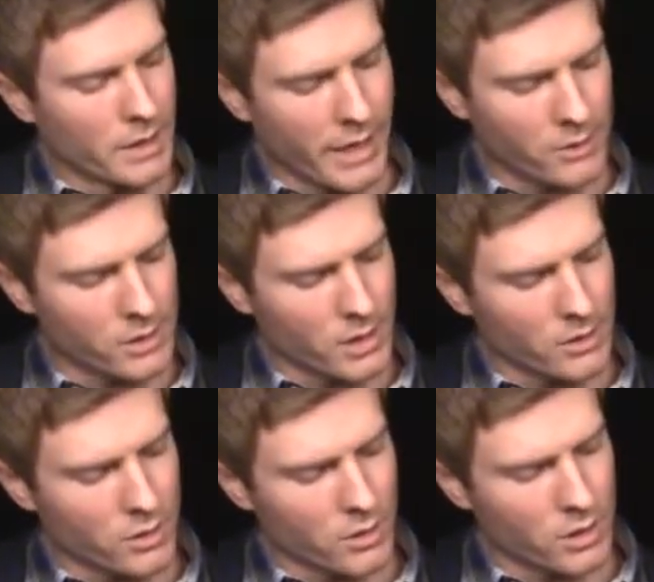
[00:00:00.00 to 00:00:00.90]
Now, since
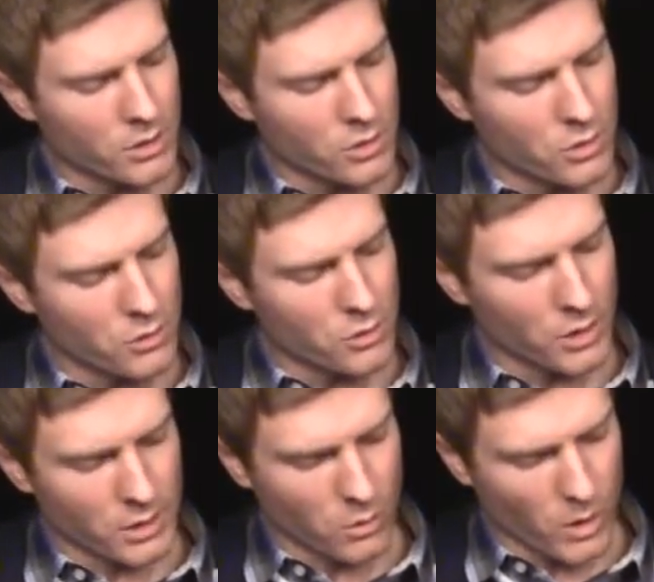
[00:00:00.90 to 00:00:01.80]
I took these 2
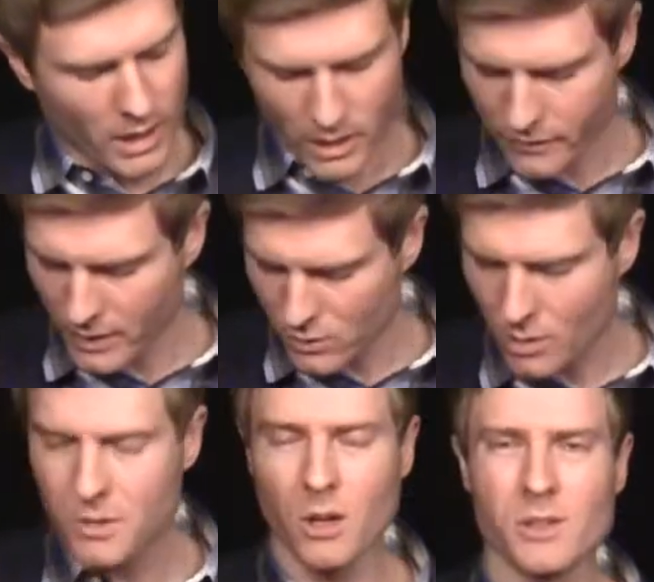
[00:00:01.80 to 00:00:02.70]
strings away, if I
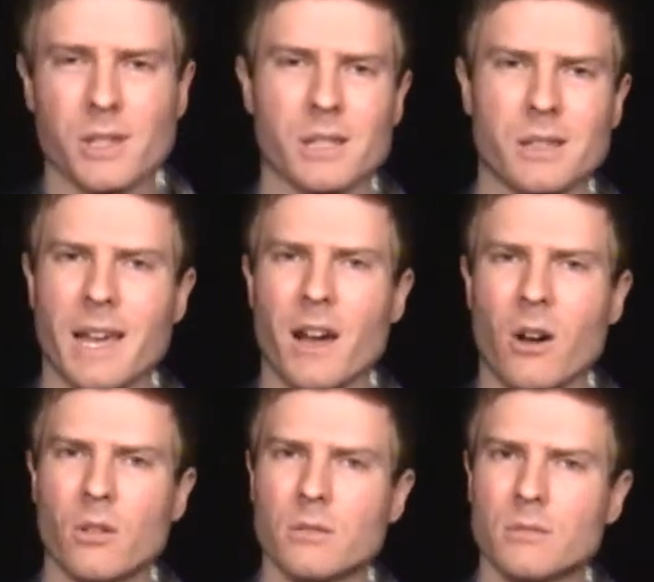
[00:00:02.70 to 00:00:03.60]
strummed all 6
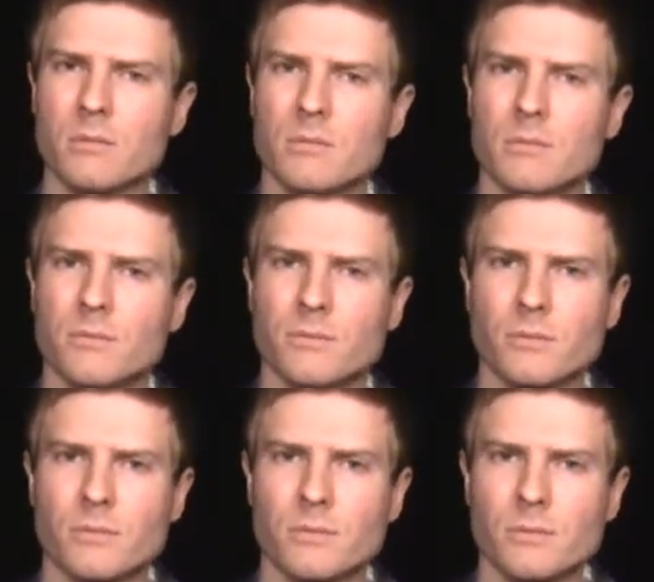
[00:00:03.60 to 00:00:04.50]
now,
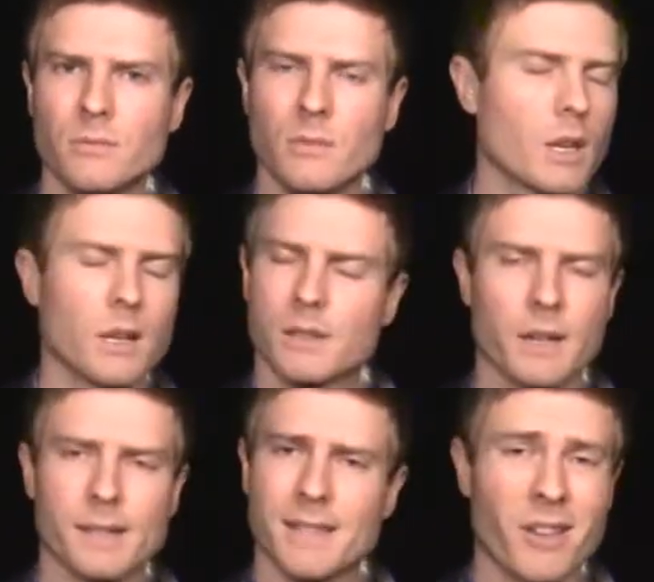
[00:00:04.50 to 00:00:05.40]
it's
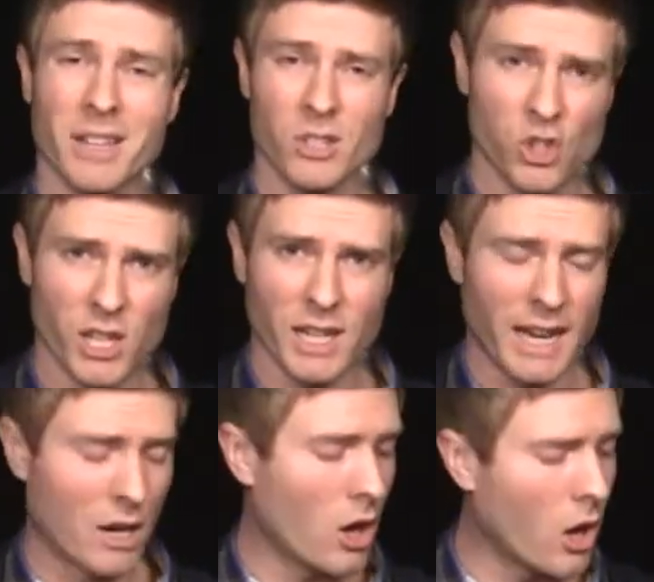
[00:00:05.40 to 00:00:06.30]
not going to sound like a G
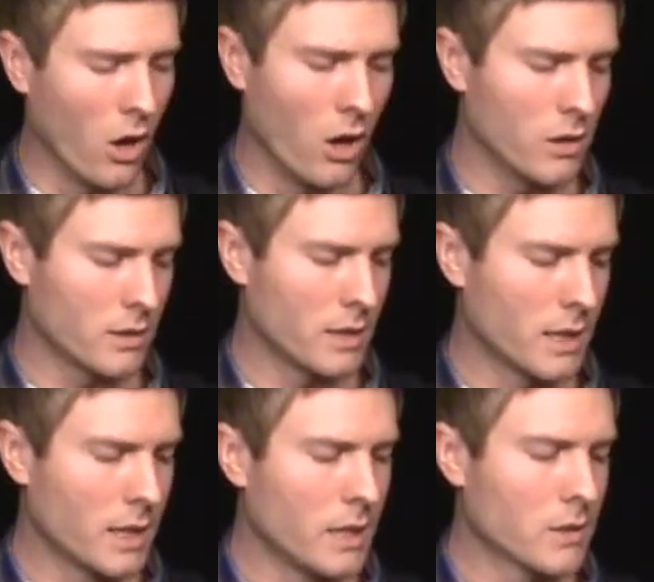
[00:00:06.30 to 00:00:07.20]
at all.
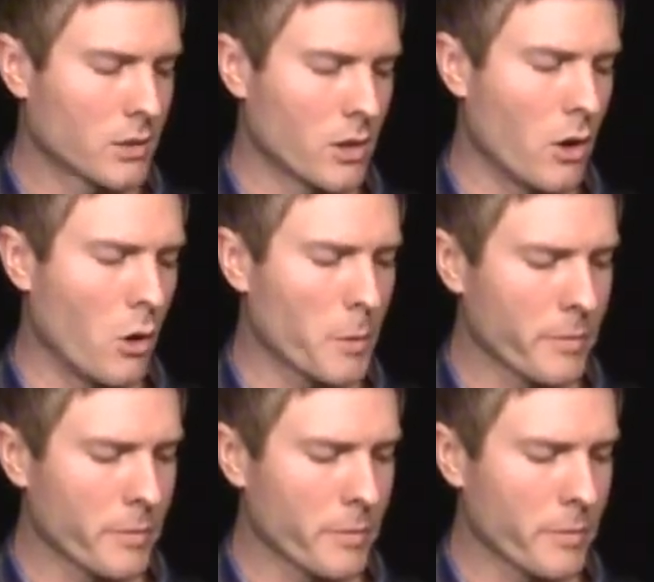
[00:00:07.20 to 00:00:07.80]
So